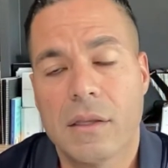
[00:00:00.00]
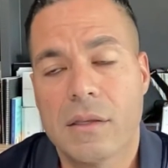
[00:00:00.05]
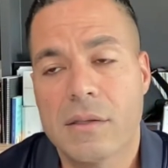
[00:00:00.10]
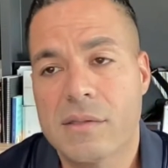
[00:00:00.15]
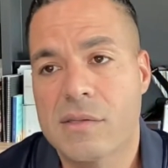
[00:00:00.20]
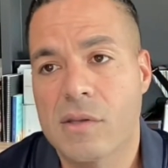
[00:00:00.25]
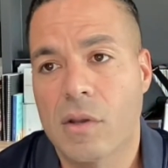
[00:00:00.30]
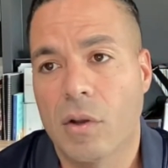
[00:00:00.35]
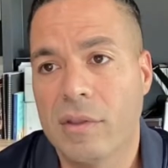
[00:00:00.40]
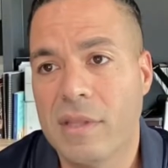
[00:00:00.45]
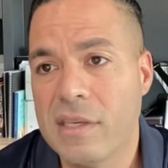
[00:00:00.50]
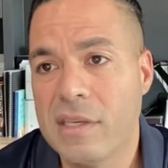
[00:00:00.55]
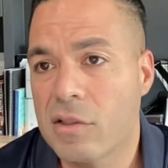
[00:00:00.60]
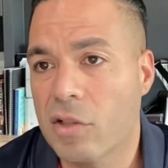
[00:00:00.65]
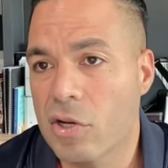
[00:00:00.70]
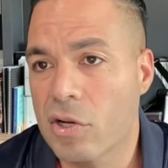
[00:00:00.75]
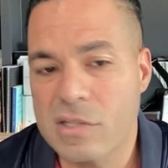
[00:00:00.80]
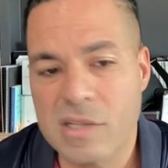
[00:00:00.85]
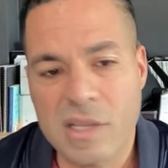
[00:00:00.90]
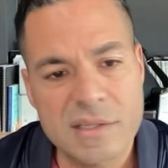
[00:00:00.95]
So
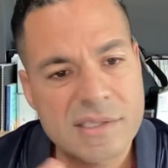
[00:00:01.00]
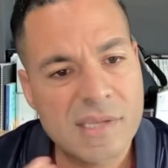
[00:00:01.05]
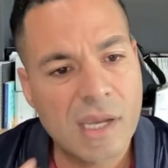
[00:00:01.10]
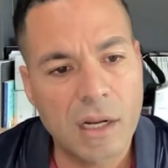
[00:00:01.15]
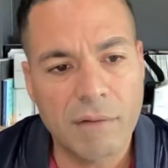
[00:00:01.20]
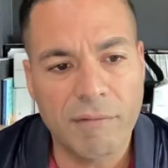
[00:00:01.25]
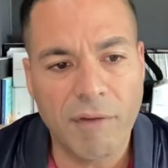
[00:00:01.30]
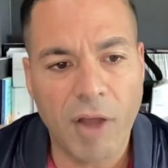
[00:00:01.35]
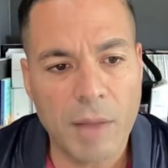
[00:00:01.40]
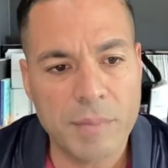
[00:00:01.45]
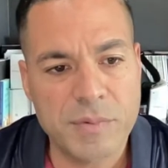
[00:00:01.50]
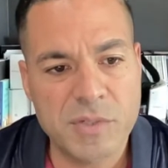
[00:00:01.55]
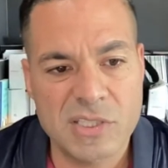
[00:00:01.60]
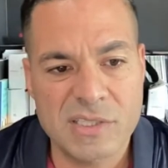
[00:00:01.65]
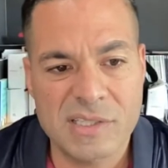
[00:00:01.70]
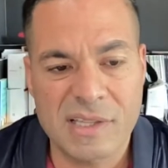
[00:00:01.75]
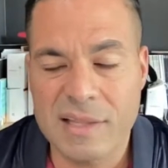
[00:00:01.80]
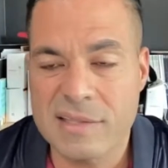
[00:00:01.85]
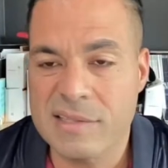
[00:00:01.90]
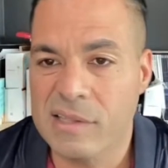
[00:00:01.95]
there's a ton of
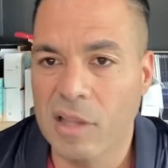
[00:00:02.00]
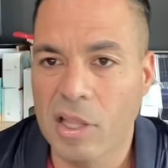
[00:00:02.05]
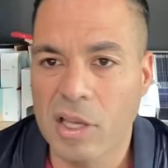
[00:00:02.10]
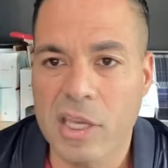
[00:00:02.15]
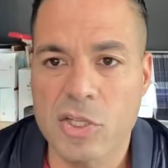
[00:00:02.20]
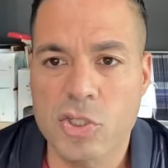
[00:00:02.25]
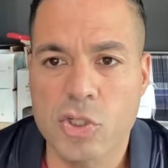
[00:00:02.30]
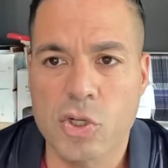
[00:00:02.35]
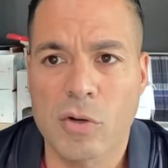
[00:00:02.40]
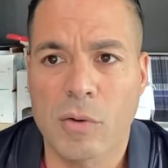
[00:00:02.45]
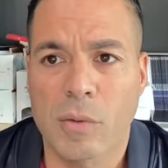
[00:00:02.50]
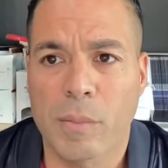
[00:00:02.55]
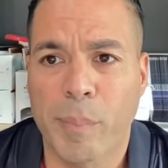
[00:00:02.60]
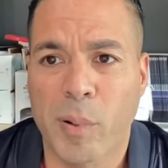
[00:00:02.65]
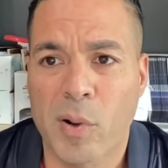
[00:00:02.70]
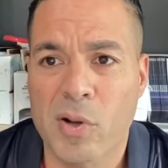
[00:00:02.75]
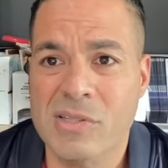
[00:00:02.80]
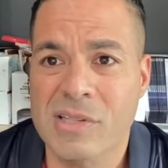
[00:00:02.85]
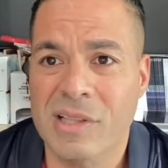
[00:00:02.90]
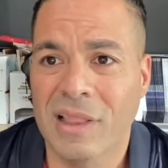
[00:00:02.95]
options. Let's look at your
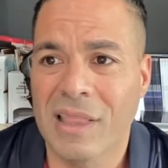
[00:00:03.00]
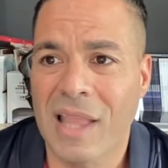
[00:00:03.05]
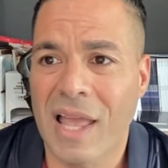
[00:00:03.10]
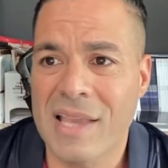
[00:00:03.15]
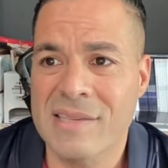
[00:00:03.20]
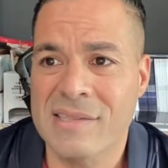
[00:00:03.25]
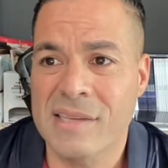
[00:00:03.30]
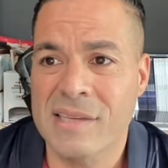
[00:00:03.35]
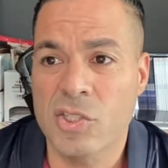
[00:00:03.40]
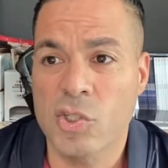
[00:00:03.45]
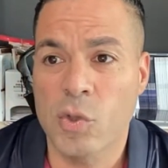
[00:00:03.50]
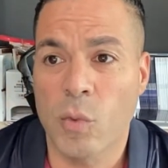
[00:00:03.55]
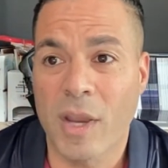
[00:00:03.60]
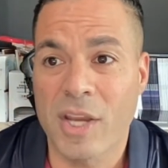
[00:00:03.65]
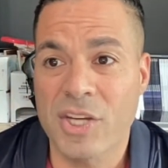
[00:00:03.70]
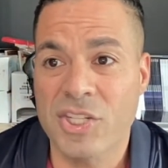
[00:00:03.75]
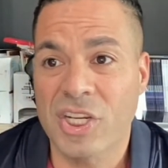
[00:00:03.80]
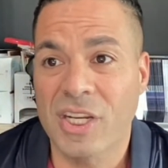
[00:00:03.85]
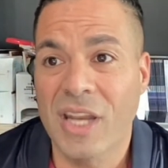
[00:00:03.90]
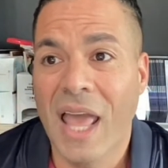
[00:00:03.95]
personalized
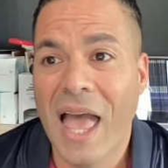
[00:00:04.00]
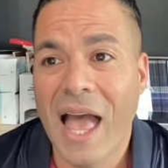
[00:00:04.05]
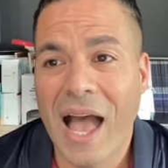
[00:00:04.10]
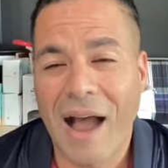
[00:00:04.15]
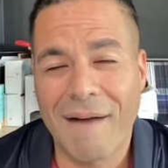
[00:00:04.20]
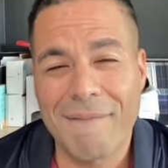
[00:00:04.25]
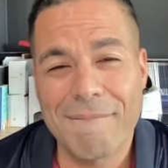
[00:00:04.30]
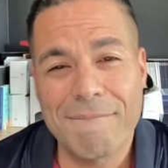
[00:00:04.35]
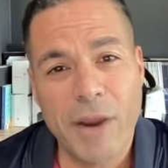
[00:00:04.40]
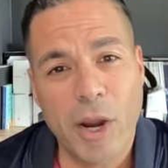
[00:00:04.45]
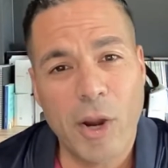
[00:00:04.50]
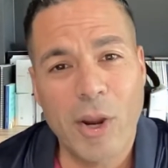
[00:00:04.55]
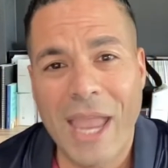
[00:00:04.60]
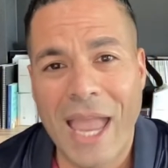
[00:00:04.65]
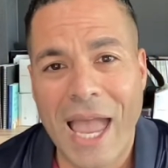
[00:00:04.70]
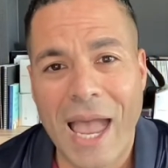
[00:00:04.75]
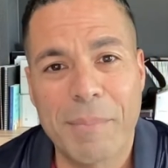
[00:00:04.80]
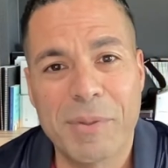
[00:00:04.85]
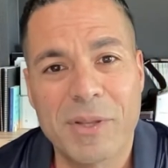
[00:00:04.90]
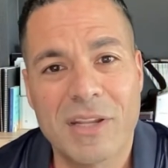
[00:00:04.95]
situation. I'm very
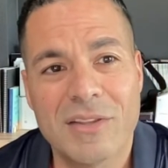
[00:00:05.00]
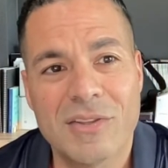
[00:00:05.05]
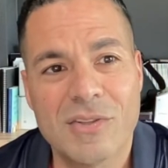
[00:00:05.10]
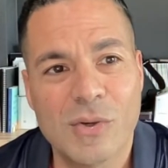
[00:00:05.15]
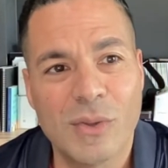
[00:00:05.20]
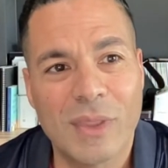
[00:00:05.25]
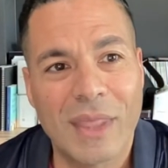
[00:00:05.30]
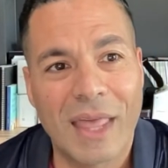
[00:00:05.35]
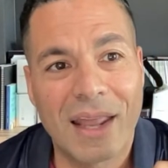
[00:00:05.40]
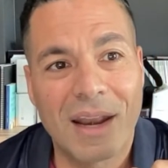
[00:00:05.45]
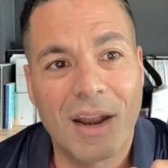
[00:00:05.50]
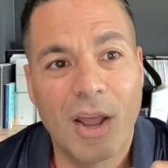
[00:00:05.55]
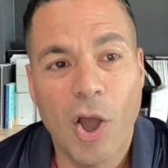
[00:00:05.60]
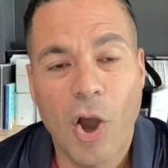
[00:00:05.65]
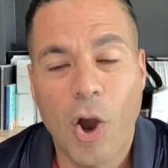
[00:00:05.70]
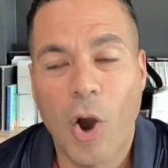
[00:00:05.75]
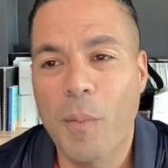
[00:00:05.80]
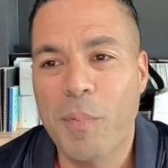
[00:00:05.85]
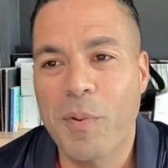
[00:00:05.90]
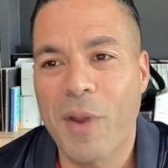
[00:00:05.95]
happy to do that.
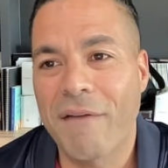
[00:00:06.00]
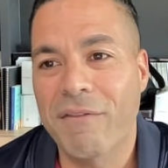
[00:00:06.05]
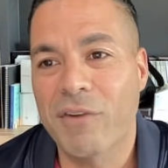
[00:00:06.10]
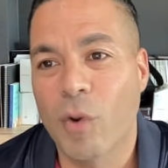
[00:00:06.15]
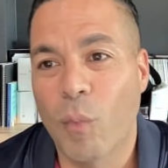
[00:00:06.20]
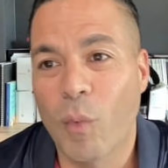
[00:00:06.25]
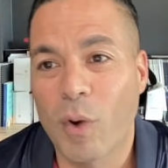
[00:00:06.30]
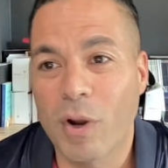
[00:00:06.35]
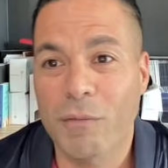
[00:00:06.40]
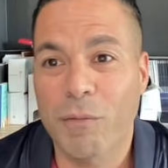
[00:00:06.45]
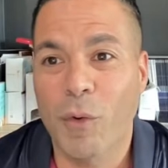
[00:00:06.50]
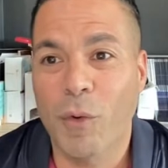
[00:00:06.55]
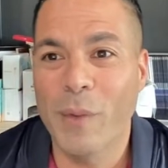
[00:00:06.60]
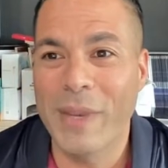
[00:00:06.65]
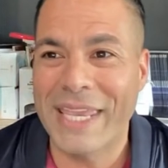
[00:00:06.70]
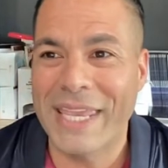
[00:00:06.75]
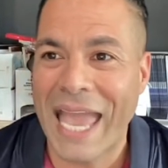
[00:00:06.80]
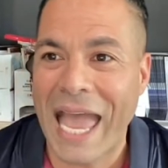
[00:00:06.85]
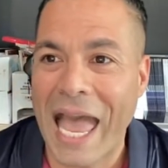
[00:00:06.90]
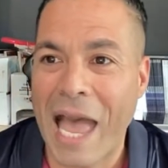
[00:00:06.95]
Hope you're having a wonderful
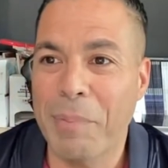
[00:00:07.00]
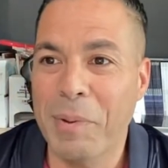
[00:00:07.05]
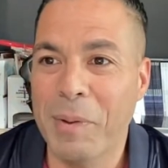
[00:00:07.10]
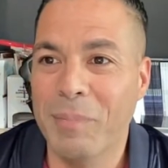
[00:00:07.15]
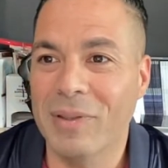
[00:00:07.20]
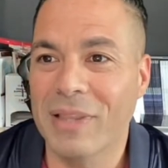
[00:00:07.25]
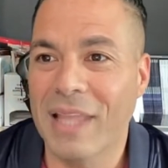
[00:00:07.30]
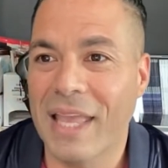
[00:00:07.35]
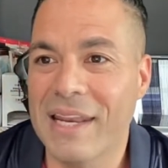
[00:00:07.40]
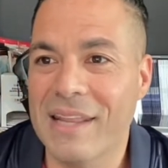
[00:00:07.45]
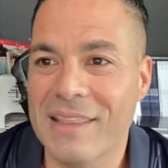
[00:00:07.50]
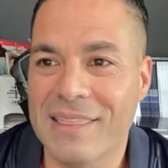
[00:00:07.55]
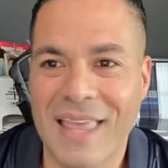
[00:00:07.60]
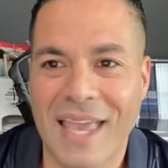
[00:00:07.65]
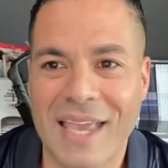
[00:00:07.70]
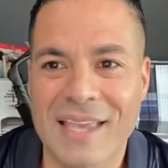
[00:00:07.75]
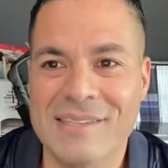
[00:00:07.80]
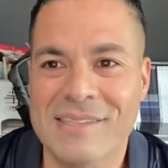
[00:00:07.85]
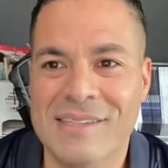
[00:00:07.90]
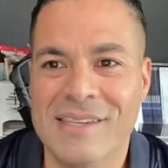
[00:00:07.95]
week. Happy belated
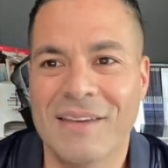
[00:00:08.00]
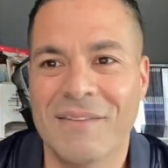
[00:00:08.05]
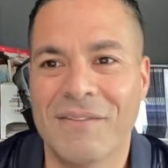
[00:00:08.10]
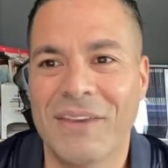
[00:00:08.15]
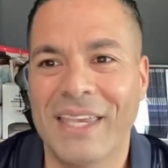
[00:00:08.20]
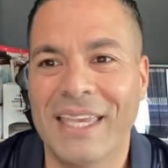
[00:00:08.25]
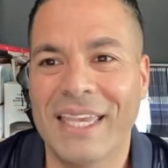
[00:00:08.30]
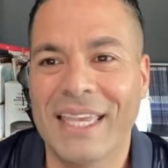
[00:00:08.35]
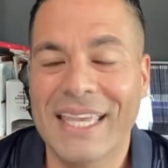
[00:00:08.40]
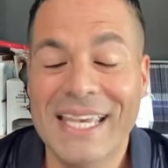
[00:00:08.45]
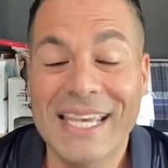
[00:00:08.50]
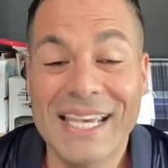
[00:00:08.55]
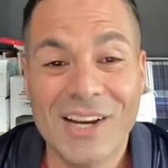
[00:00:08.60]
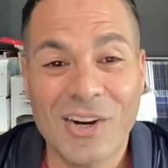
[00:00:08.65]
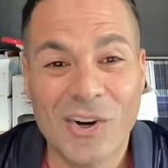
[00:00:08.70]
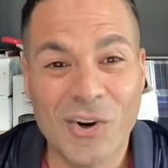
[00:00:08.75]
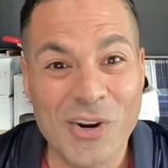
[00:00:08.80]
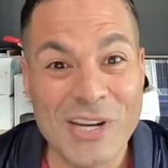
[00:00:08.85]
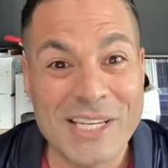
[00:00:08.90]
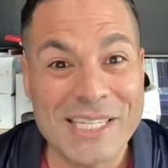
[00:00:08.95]
Thanksgiving.
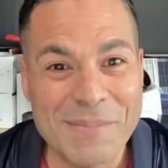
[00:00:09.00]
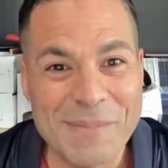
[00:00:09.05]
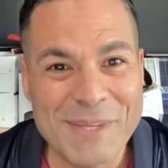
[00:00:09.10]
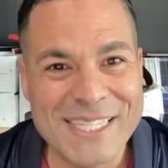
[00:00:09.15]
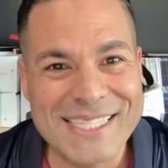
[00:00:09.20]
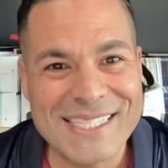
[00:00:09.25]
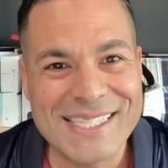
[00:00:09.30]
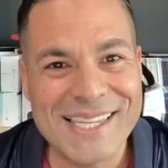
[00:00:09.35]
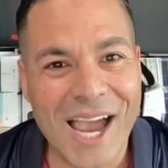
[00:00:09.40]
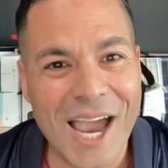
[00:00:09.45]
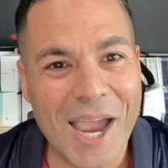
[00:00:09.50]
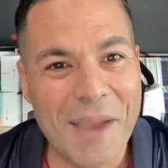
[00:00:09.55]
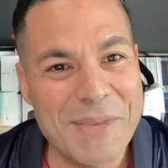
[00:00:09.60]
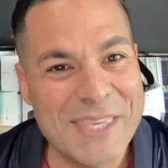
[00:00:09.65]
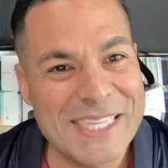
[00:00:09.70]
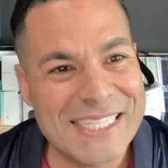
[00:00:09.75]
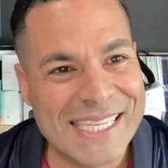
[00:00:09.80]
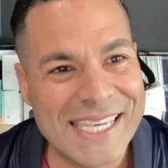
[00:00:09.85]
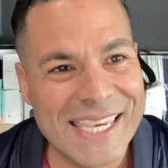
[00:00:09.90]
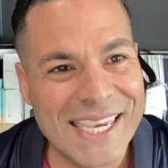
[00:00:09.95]
Christmas time
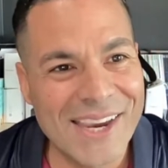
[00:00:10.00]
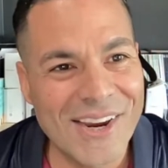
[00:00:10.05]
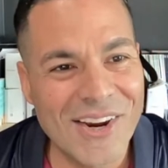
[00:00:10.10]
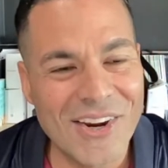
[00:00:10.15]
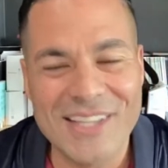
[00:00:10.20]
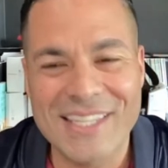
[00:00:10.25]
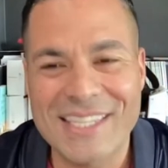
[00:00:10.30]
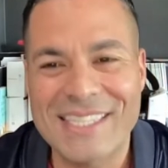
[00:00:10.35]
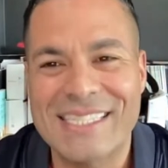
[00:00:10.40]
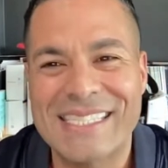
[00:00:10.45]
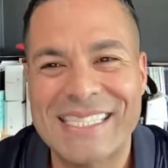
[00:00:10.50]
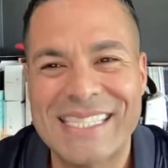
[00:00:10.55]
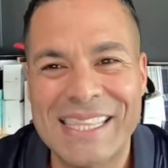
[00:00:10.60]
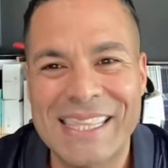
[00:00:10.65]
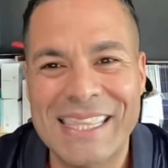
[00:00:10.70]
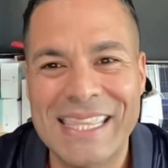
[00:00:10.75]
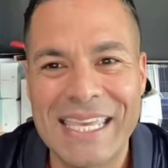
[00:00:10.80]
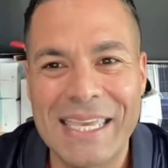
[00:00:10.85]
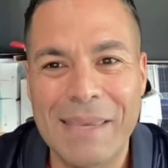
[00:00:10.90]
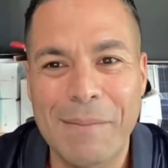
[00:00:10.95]
is here. This is
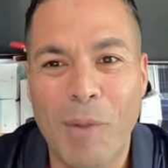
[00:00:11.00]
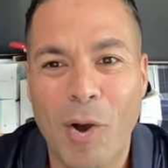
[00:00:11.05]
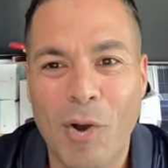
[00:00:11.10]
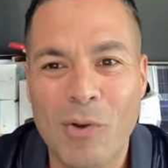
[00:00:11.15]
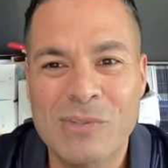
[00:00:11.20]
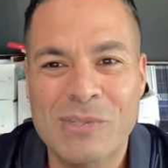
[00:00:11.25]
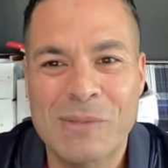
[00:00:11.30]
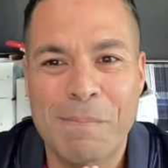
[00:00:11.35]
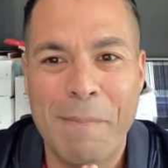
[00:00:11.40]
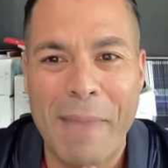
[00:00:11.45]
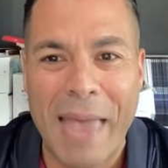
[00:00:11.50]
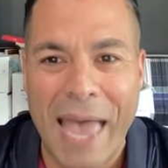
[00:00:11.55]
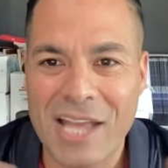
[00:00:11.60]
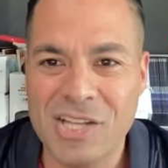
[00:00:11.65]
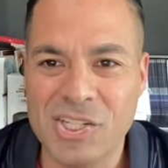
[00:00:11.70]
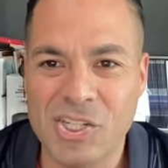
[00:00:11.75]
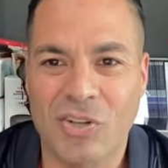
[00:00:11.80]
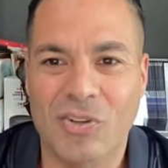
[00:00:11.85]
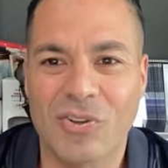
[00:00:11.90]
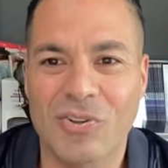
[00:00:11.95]
the most
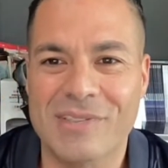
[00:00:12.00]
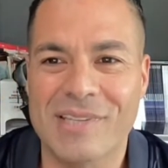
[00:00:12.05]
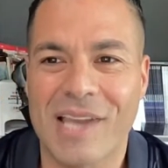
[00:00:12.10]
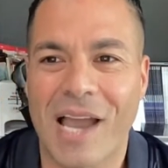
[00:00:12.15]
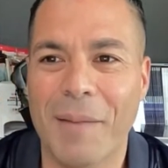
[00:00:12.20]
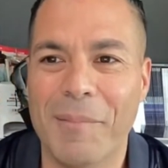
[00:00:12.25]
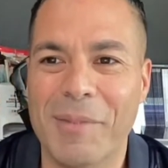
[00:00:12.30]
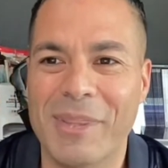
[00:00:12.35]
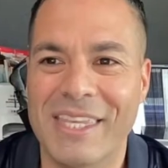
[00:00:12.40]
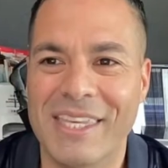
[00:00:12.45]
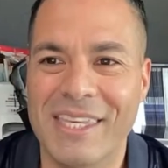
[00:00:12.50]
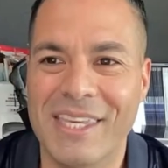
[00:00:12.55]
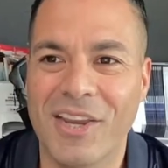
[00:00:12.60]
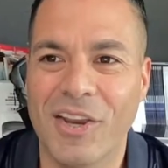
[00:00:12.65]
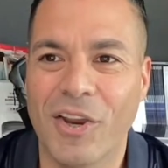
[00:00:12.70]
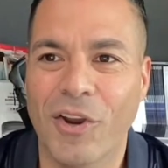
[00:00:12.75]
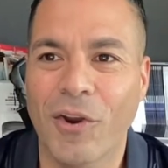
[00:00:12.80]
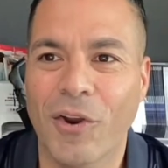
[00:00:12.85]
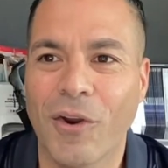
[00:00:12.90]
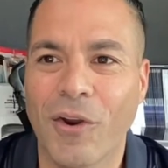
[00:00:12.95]
magical time of the
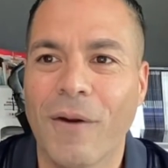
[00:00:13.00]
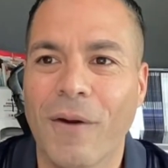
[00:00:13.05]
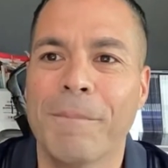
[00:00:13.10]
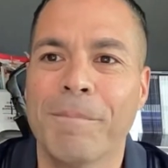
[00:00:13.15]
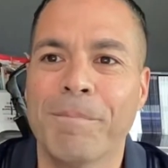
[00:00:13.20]
year.